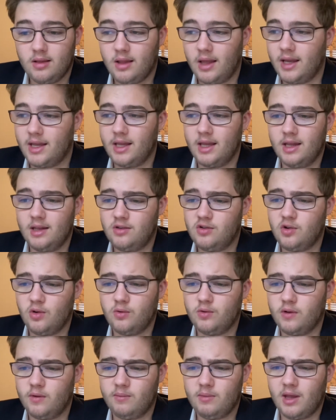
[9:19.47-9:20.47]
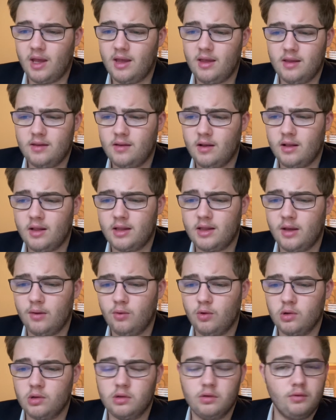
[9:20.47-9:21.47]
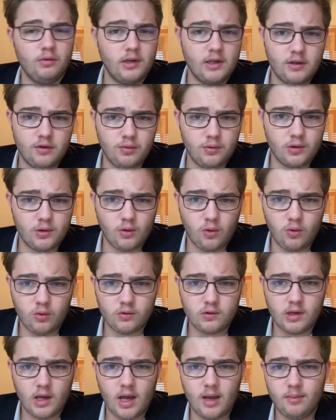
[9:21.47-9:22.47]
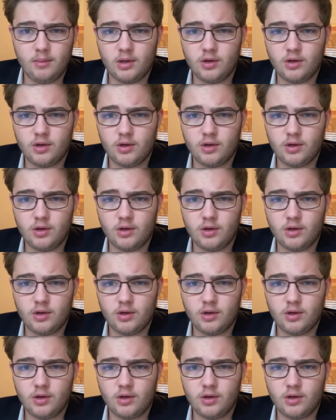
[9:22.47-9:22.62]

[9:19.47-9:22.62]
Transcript: Like, it shows up, it's not like they were alluding to it the whole time.